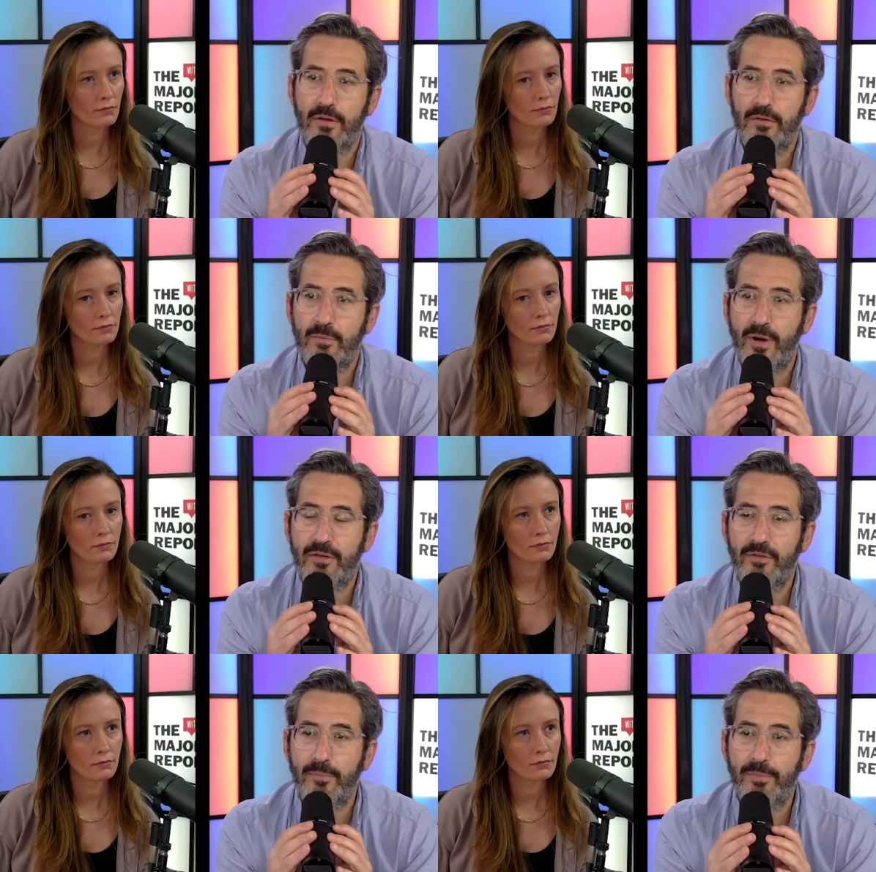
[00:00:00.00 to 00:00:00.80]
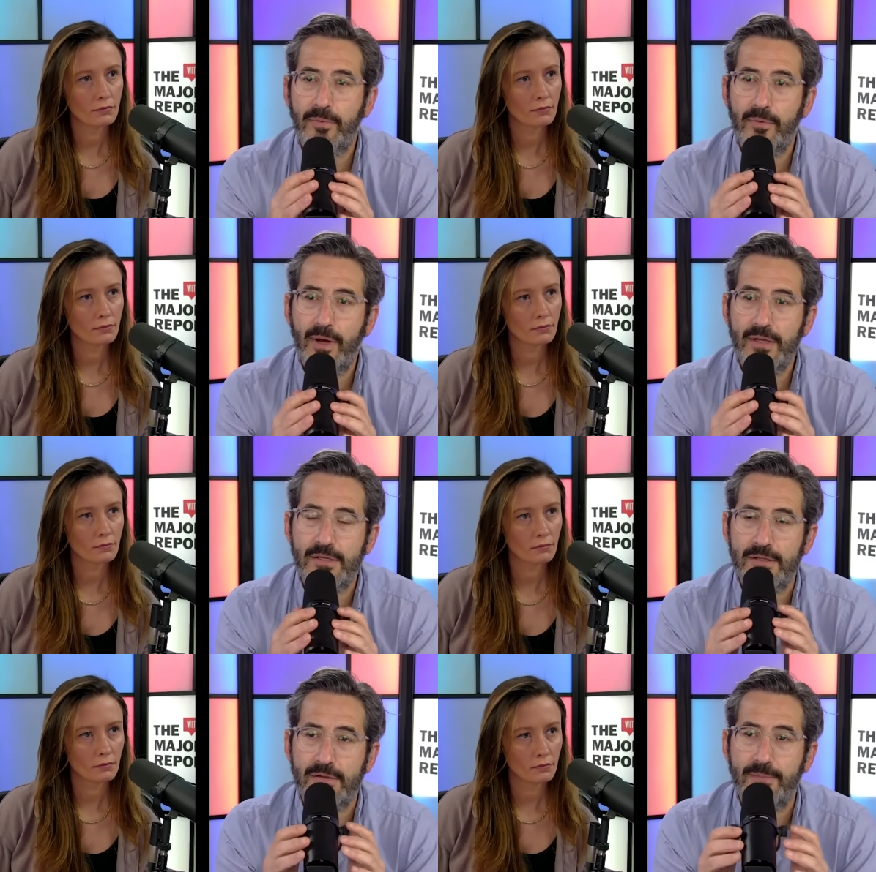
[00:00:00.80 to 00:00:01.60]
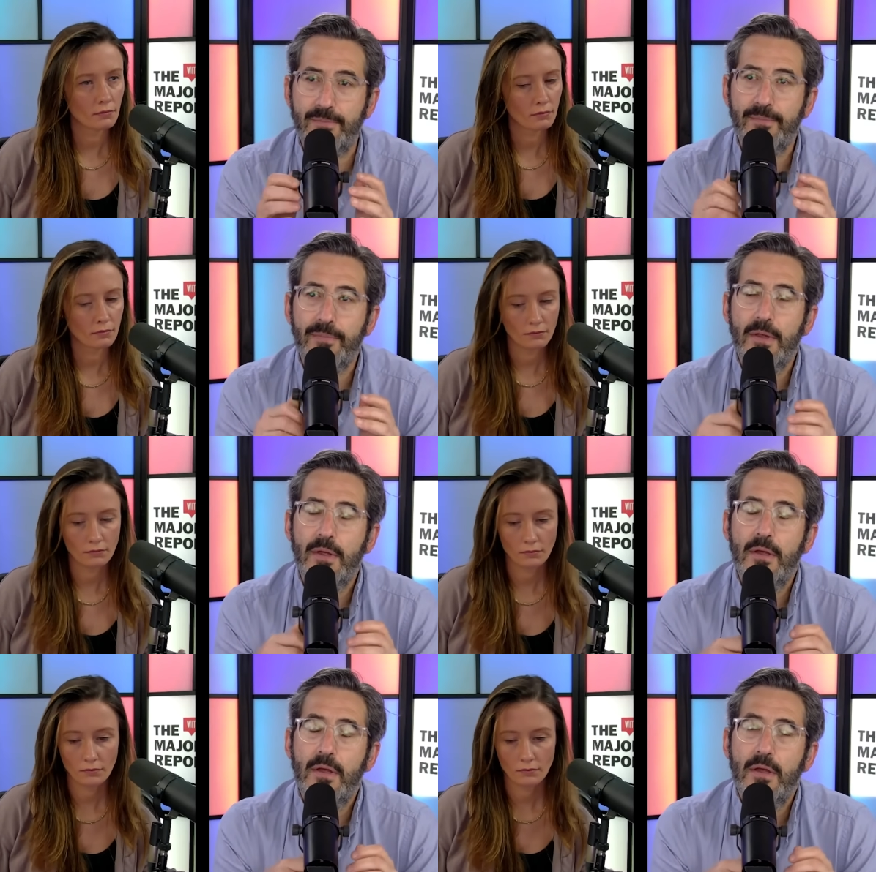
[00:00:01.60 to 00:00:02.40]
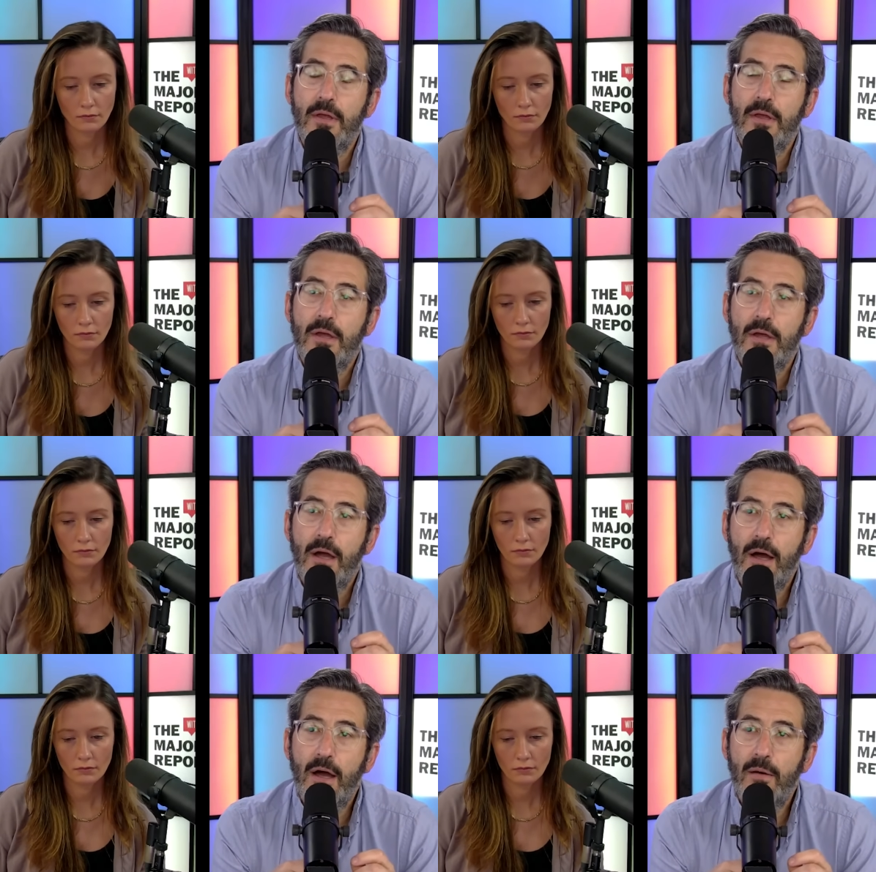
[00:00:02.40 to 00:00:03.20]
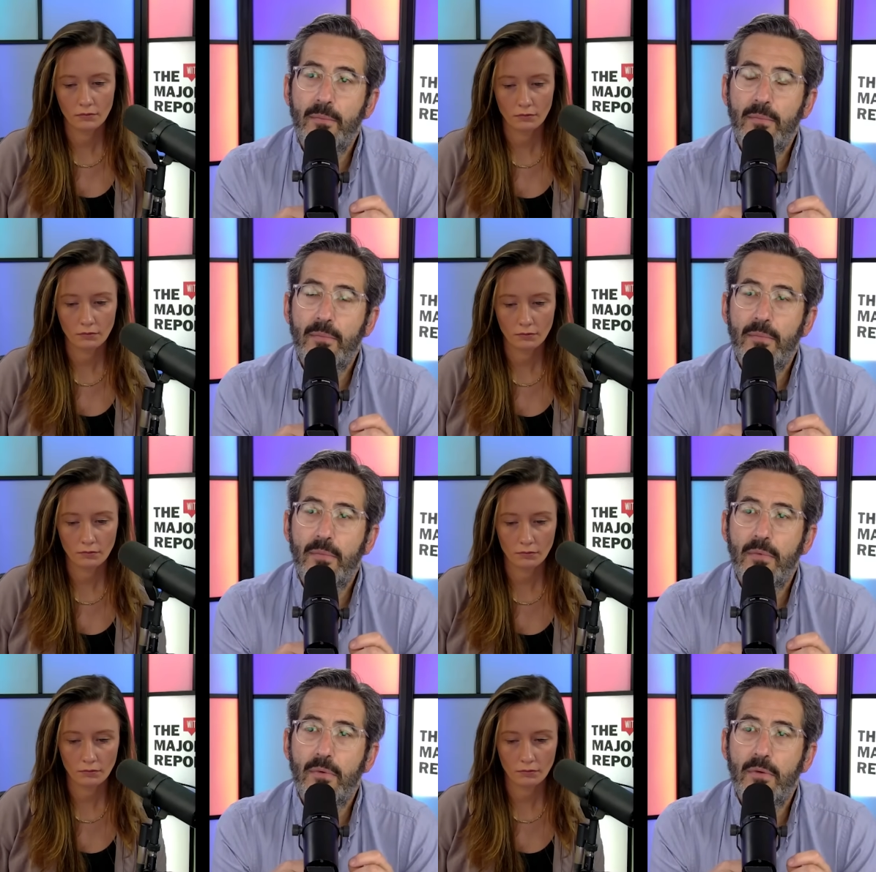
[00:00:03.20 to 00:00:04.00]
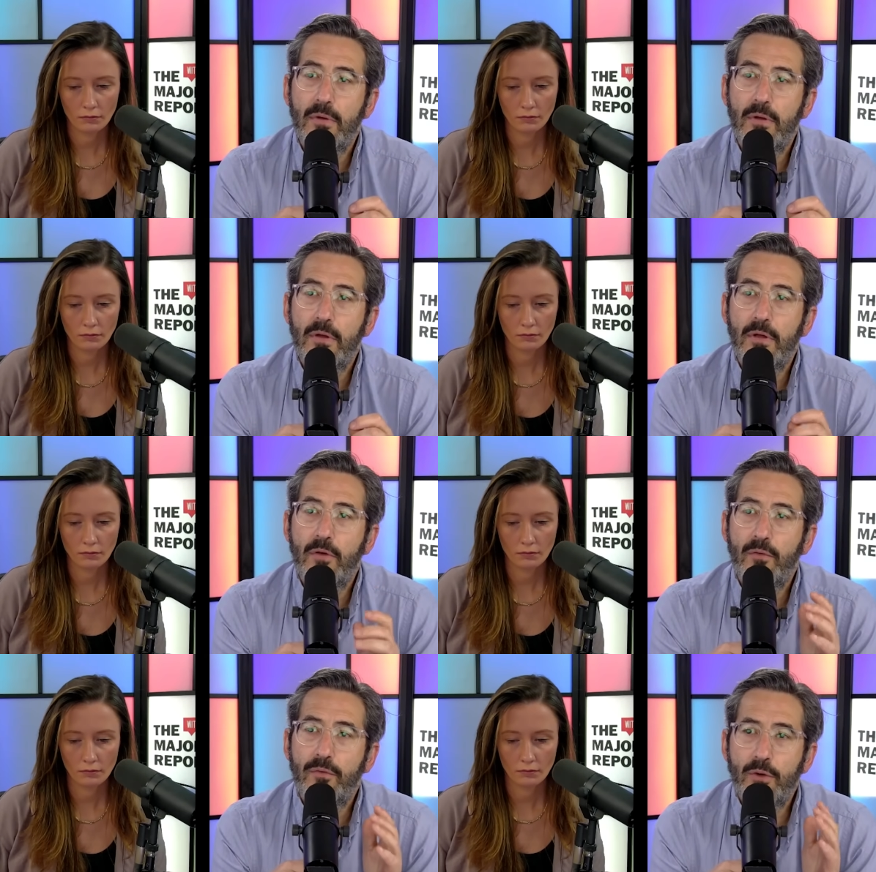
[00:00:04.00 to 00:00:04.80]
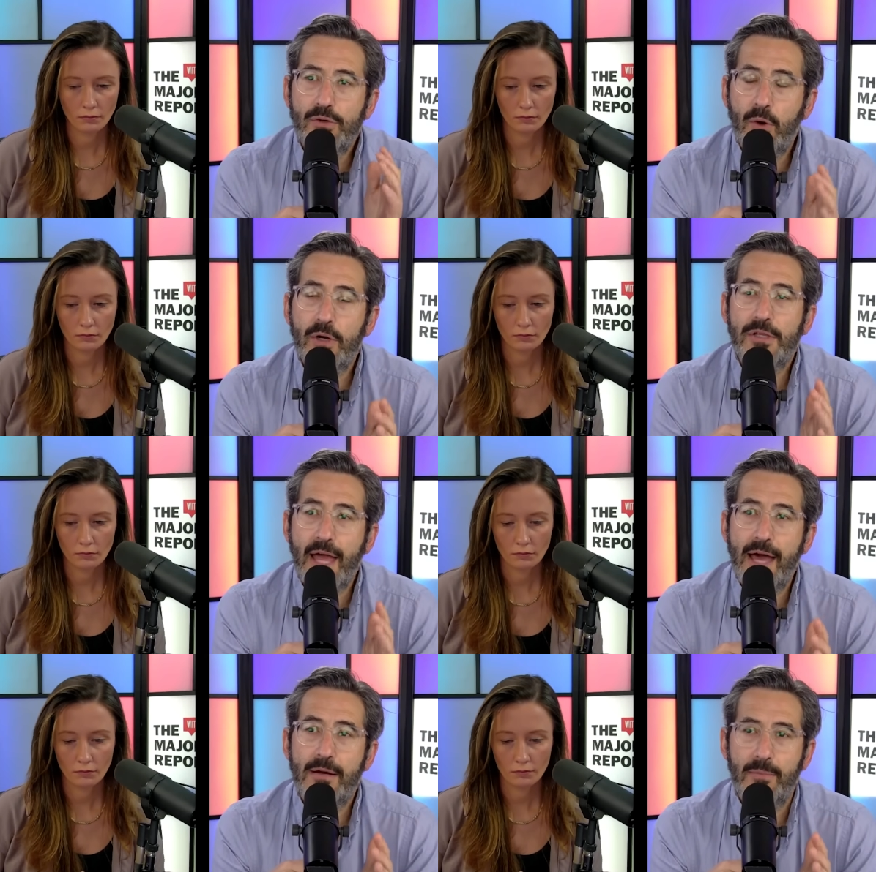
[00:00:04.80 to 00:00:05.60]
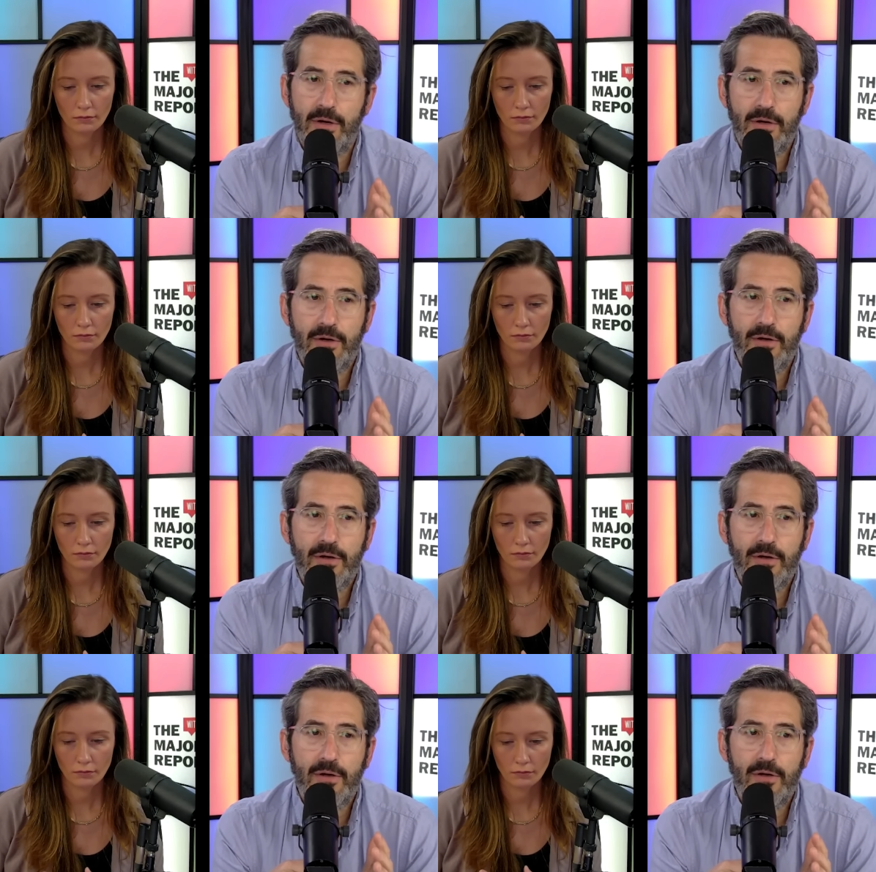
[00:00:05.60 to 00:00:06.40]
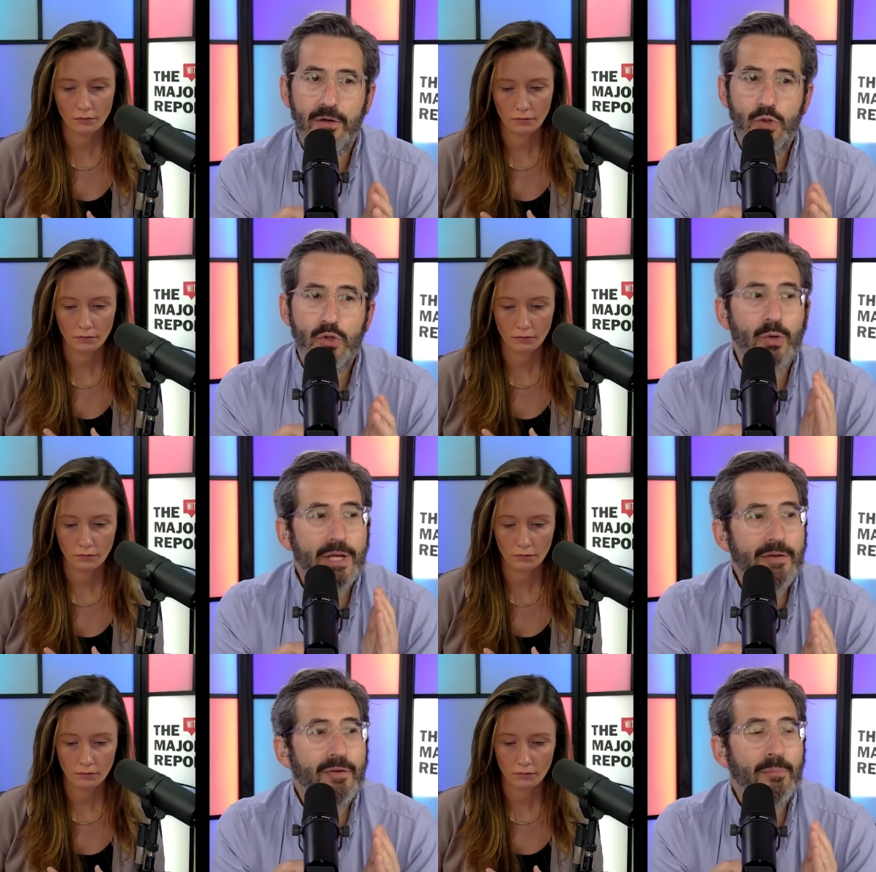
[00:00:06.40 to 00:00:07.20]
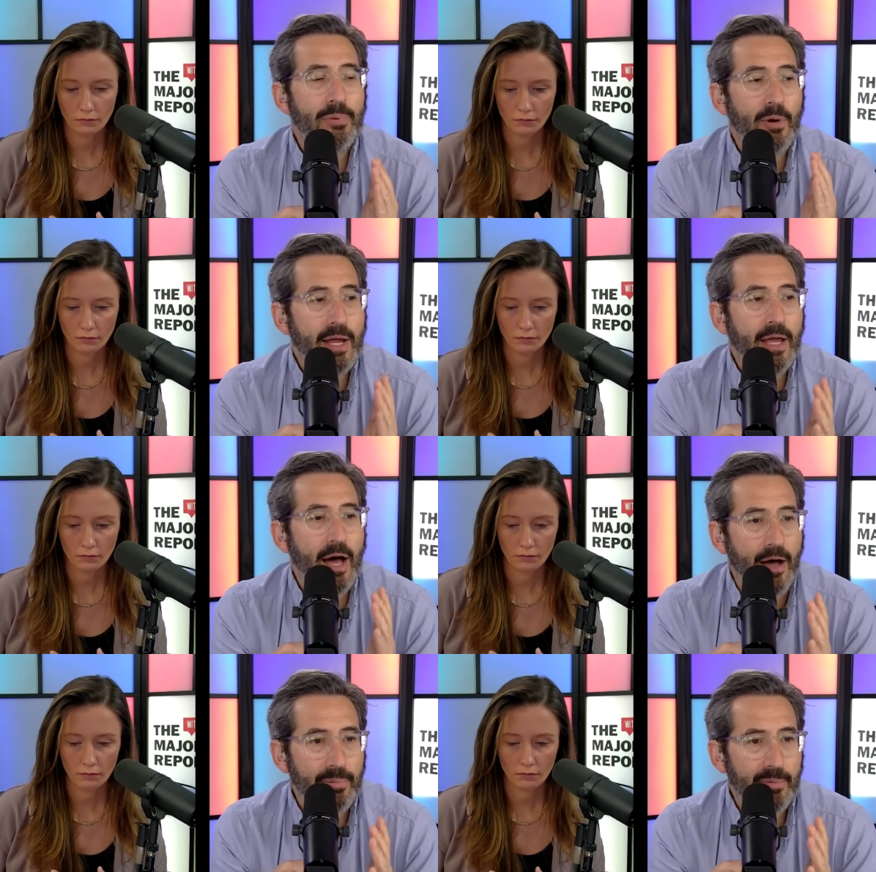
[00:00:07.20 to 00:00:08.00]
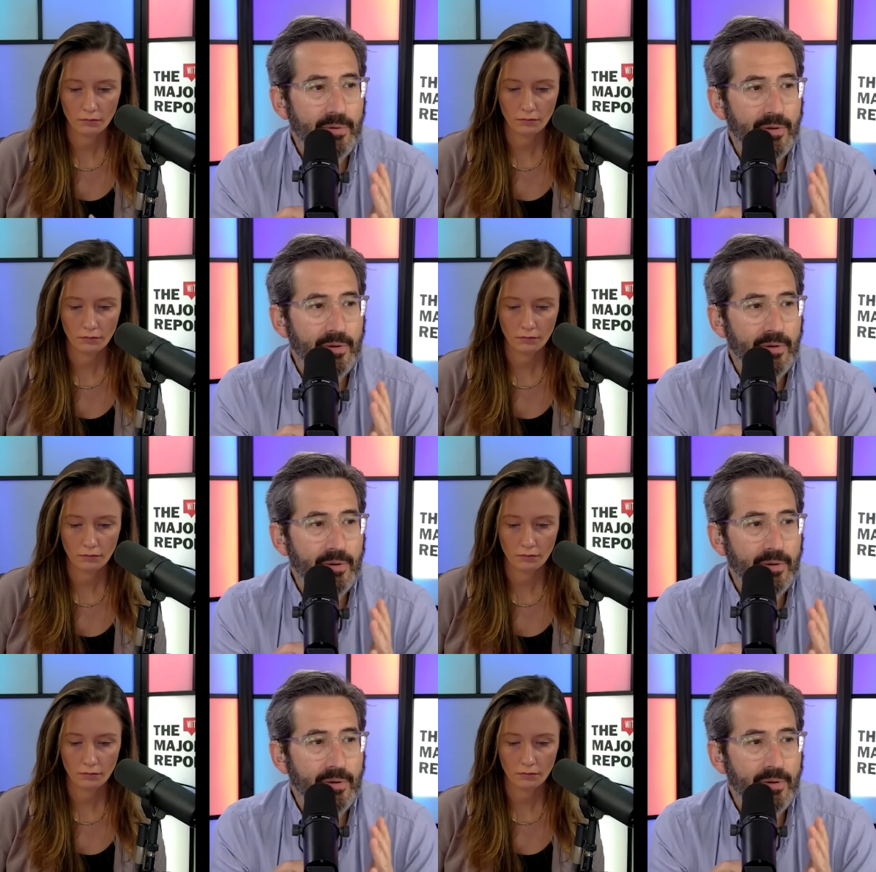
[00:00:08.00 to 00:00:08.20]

Speaker 1: his race of uh, racism. Um, for George Latimer to even bring up